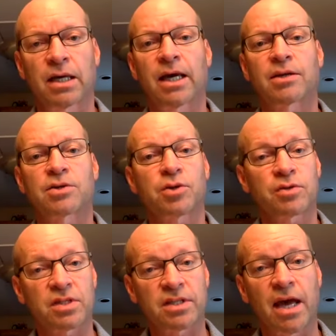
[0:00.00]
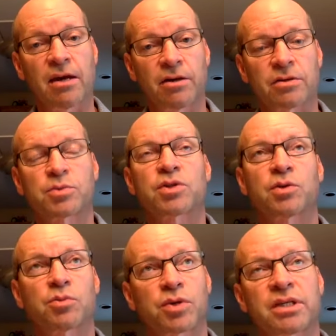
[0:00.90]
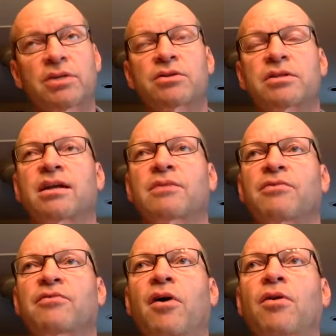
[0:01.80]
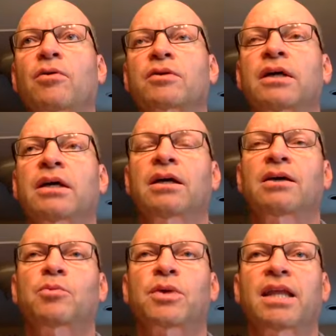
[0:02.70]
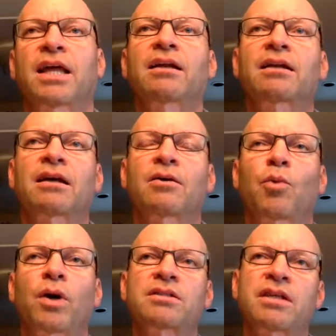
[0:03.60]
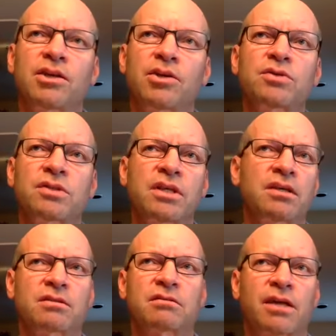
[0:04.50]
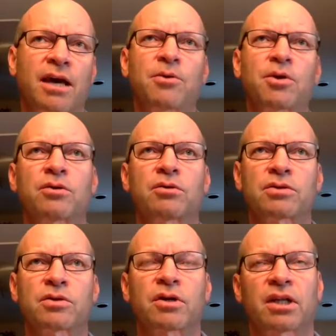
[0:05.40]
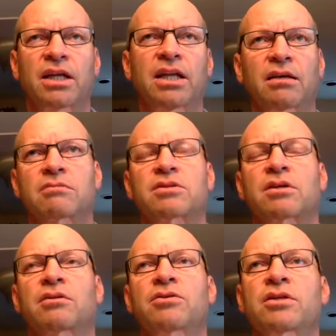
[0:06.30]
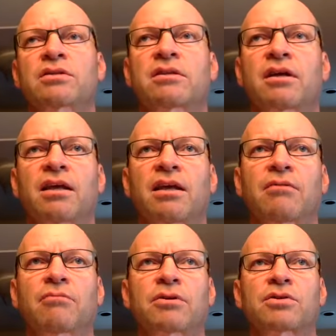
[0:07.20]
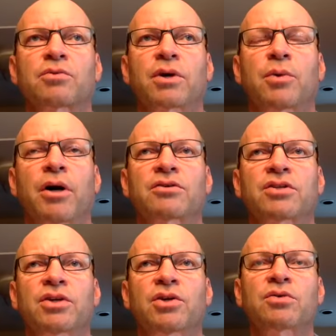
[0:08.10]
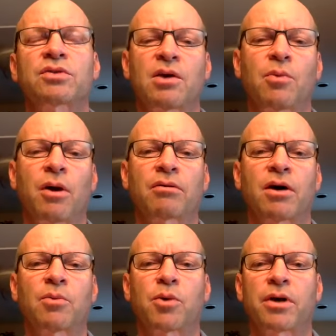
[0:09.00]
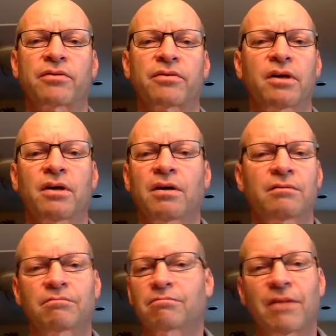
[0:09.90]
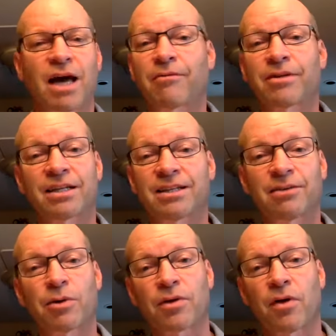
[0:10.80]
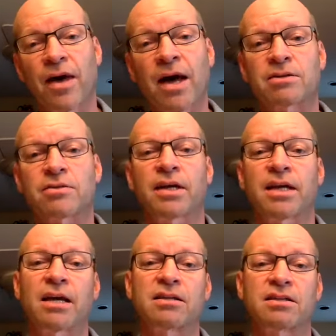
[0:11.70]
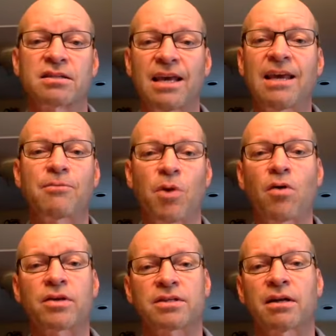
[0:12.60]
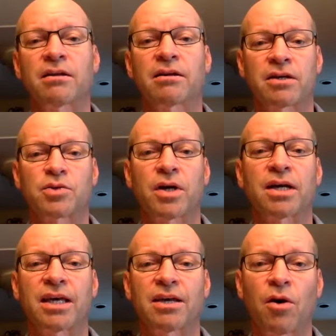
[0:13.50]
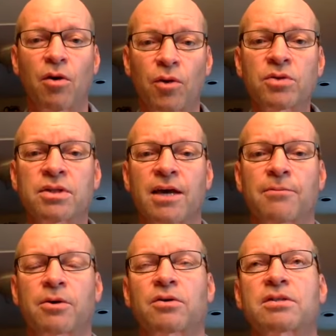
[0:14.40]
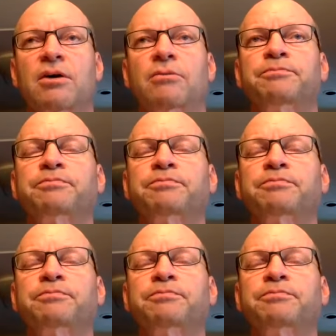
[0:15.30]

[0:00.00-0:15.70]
and a certain standards, certain procedures had to be followed. But then once he used these chemicals or cleaning solutions that he was required to use, he wound up with having to deal with all that. So then he had to steam all this out of there to try to get all those chemicals out.